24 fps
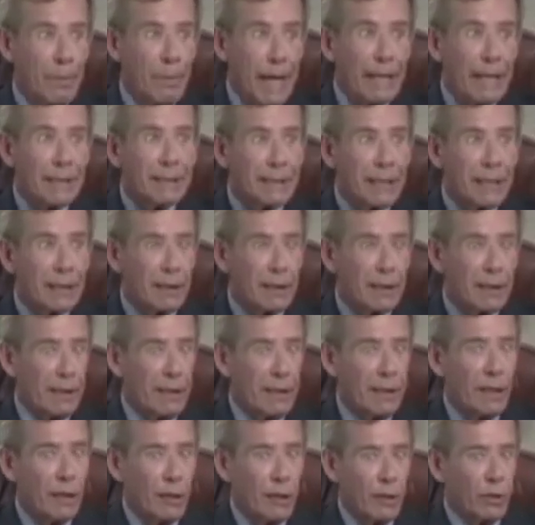
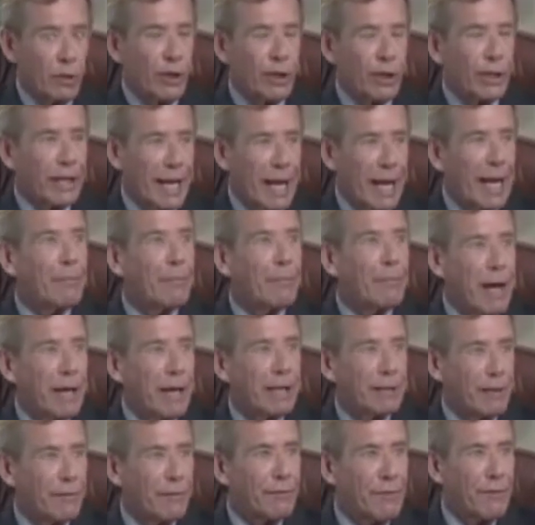Basically, you can't
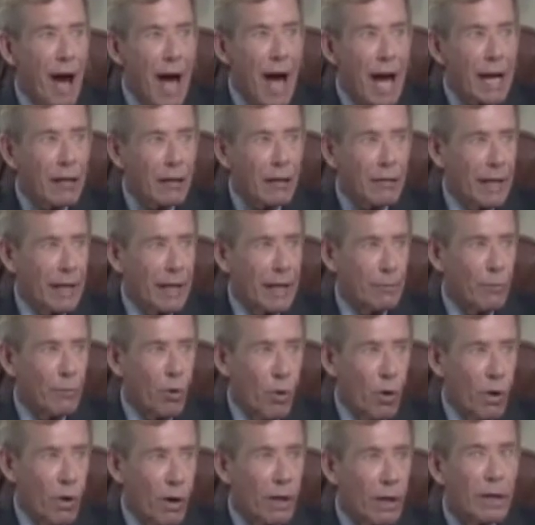make the fire
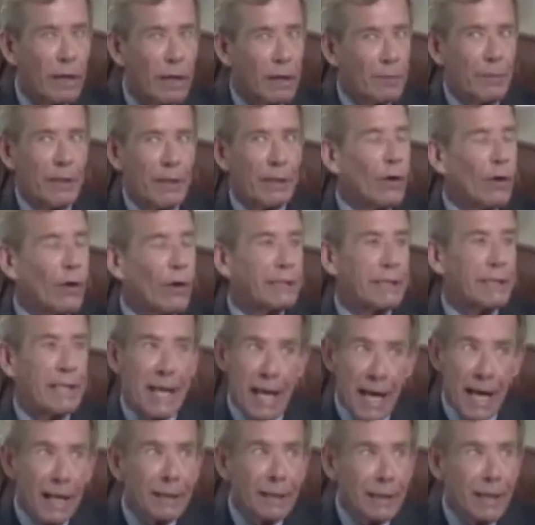anymore because
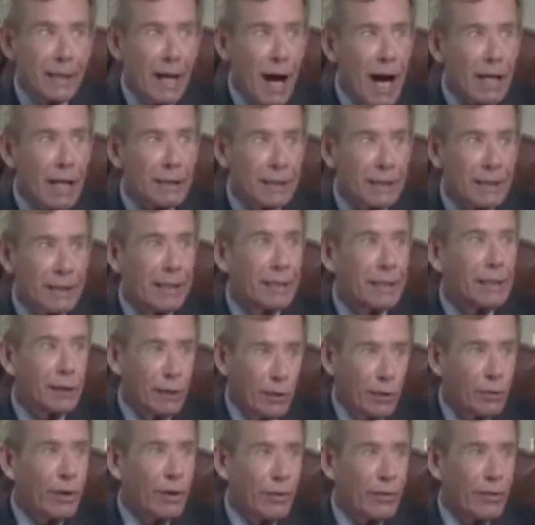the antioxidant
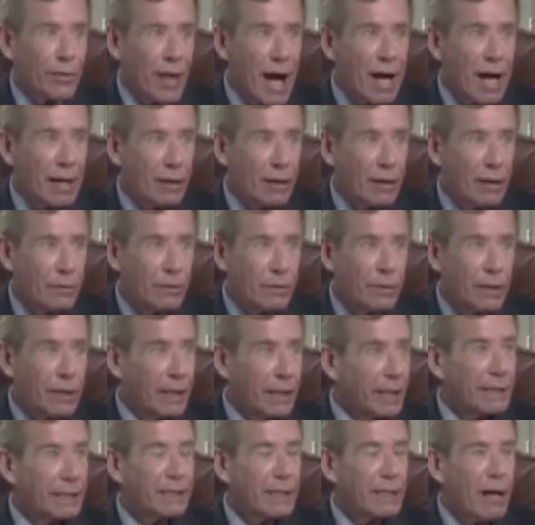glutathione
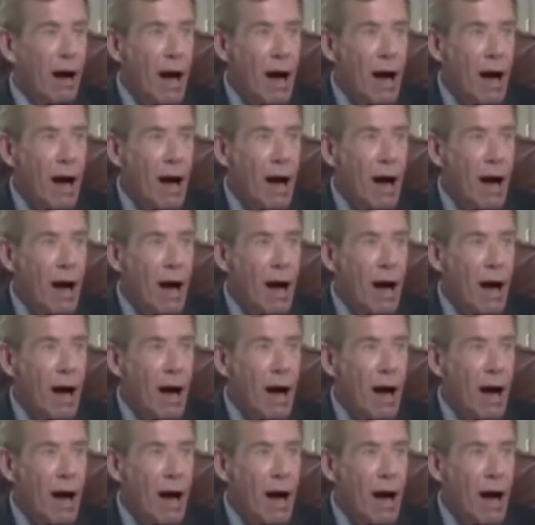is